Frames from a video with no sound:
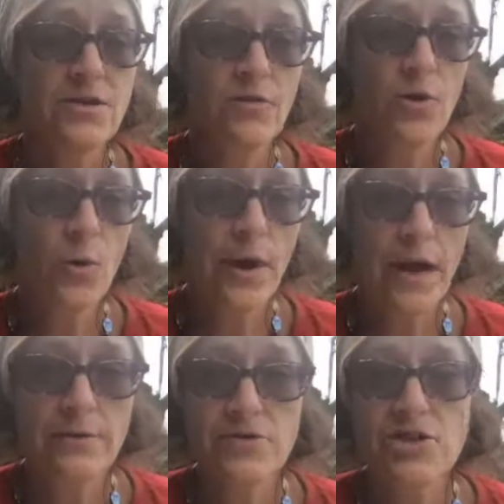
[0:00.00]
they're going
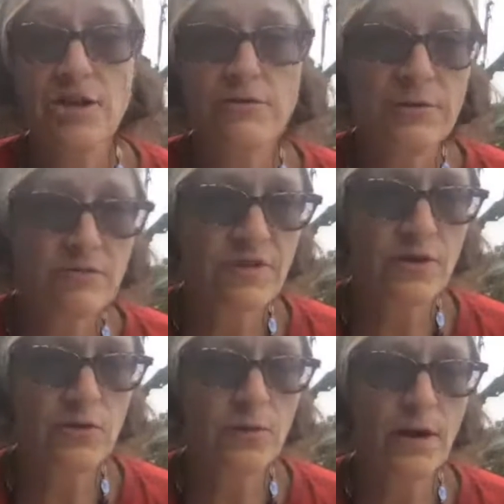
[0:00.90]
out and sharing their
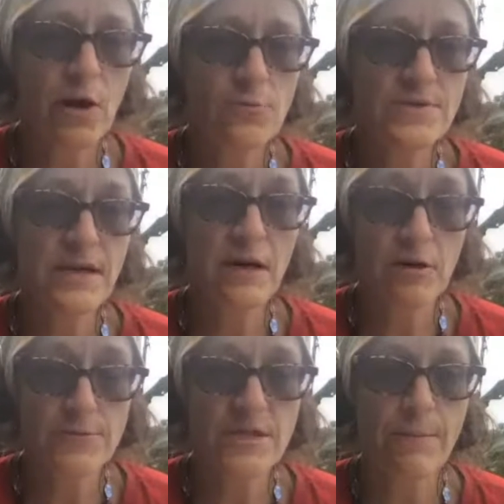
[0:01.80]
view in hopes that it
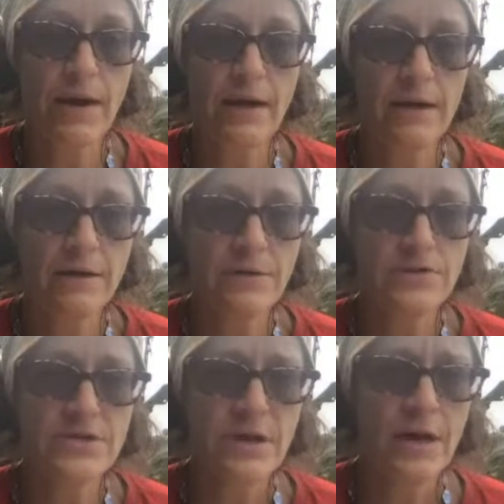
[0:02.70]
helps somebody
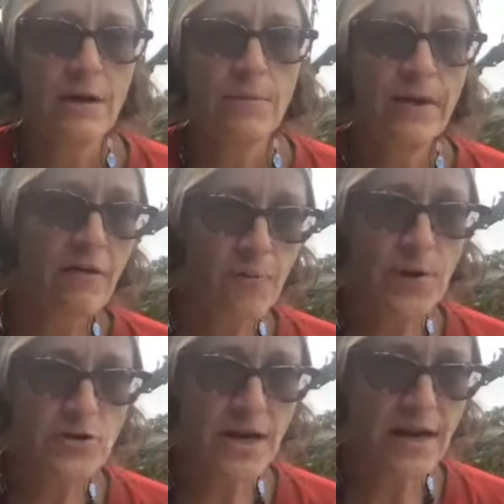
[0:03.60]
else. But the other
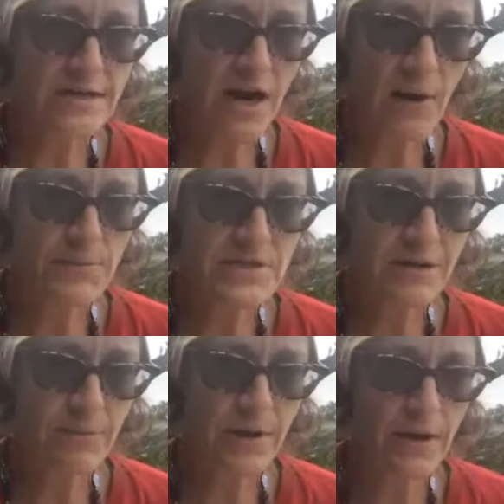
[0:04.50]
person has an opposite
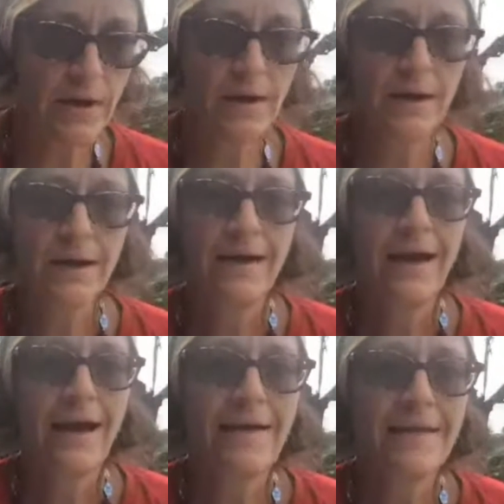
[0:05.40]
opinion.
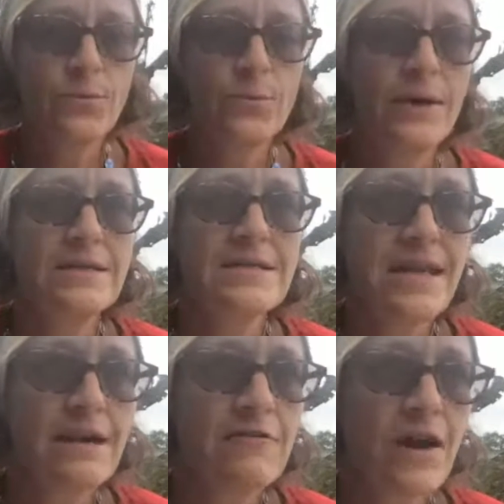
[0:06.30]
And then
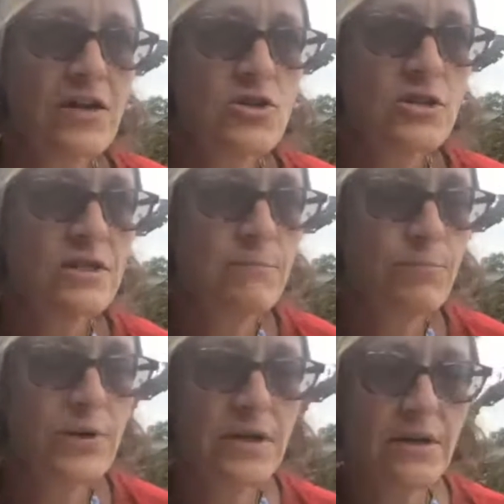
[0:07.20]
instead of actually
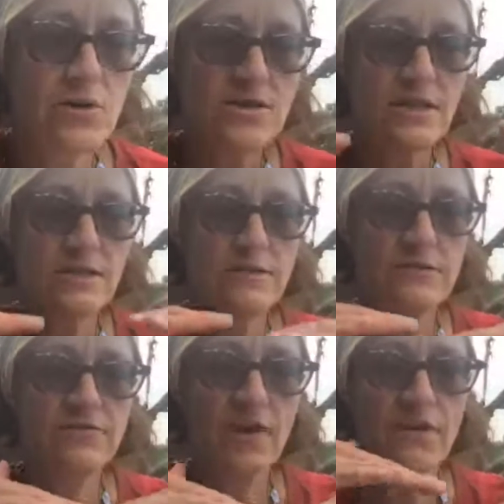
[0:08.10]
putting
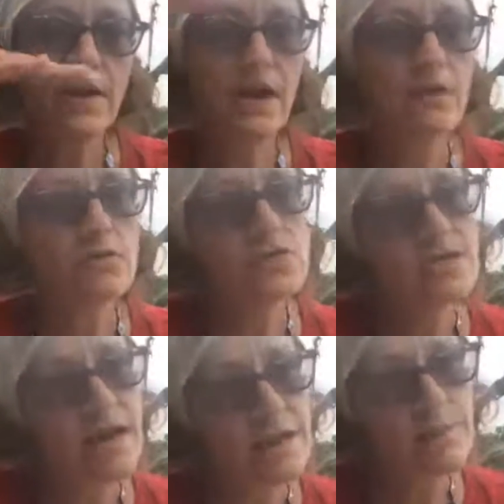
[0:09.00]
ourselves on the other
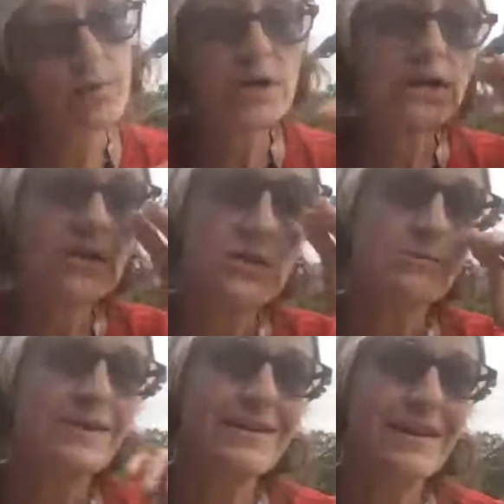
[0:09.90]
side of the bridge and
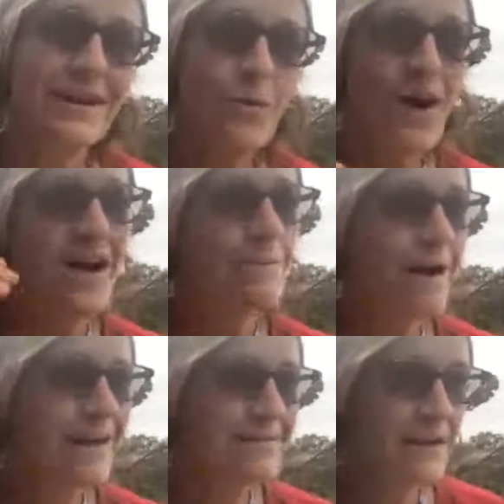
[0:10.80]
being like, why
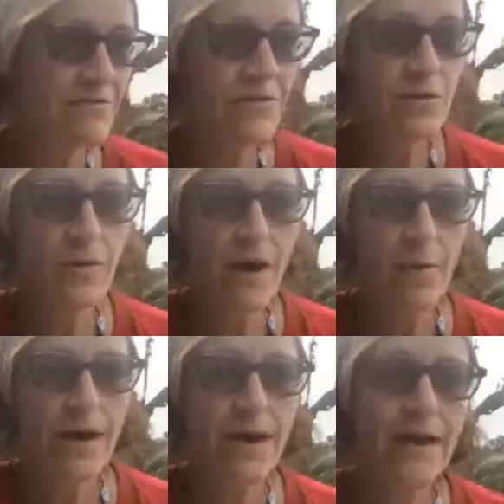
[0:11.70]
might they feel that
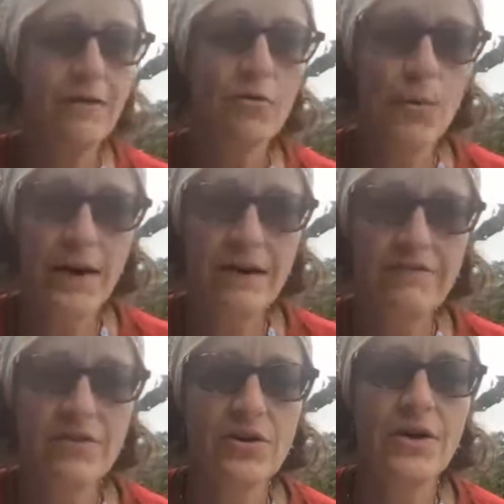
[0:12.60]
way or
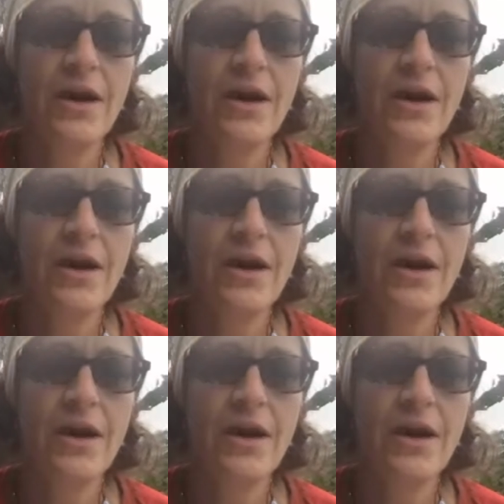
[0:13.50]
whatever,